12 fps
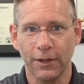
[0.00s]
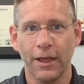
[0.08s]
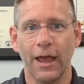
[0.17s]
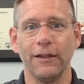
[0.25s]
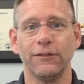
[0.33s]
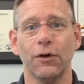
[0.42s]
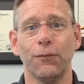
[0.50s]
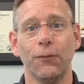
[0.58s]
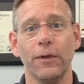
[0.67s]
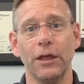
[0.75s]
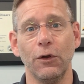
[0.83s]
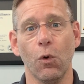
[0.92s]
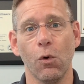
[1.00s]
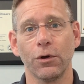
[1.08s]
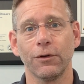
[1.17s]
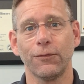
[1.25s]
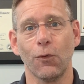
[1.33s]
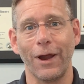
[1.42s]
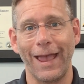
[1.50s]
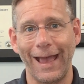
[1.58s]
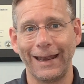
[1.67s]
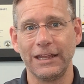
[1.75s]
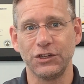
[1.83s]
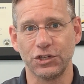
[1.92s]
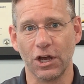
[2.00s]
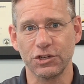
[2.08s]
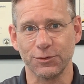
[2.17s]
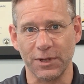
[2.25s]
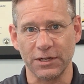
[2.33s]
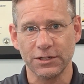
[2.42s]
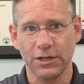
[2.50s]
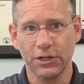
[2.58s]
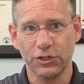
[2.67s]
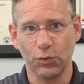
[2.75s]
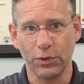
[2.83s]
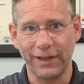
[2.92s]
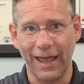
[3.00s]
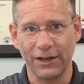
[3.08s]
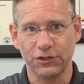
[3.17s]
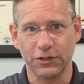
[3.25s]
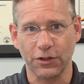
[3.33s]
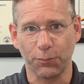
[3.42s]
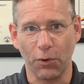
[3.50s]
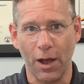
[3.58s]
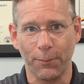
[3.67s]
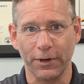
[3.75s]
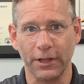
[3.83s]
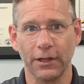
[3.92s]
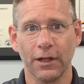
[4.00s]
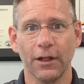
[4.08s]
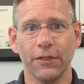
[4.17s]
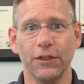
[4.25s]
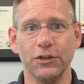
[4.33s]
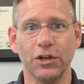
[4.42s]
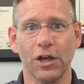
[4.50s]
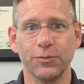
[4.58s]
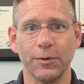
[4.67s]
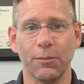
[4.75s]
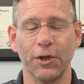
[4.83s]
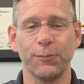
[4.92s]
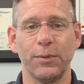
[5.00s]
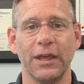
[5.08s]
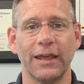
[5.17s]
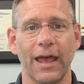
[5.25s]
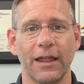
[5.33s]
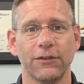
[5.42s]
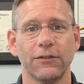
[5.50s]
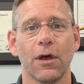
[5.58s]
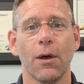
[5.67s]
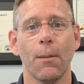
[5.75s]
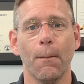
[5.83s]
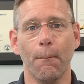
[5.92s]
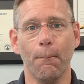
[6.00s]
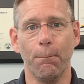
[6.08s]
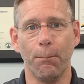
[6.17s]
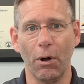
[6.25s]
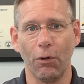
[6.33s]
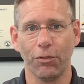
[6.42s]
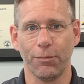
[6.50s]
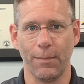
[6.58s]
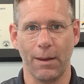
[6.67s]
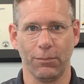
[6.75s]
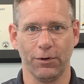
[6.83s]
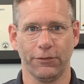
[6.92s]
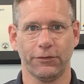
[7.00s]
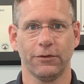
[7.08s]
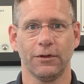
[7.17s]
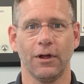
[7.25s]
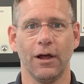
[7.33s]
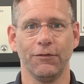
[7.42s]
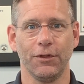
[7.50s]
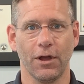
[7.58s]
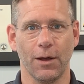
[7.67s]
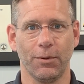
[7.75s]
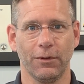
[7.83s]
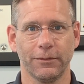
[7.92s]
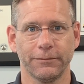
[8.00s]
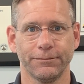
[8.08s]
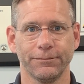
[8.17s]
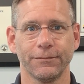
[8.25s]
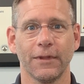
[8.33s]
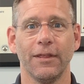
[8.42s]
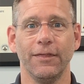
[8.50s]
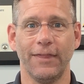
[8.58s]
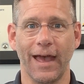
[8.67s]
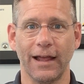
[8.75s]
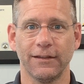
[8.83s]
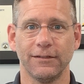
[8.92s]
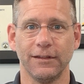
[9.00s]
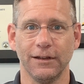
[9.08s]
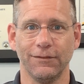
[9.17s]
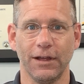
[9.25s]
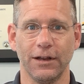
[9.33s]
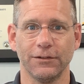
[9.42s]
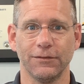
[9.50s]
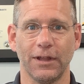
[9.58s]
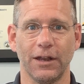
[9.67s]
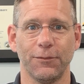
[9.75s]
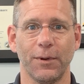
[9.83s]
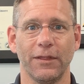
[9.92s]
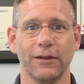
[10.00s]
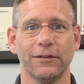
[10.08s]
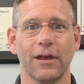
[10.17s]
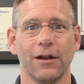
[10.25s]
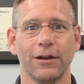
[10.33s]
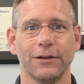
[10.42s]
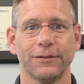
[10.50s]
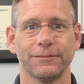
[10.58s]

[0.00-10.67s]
And so in order for any judgment to attach to the property, the judgment must be against both members of the couple. That's the advantage of tenants by the entirety.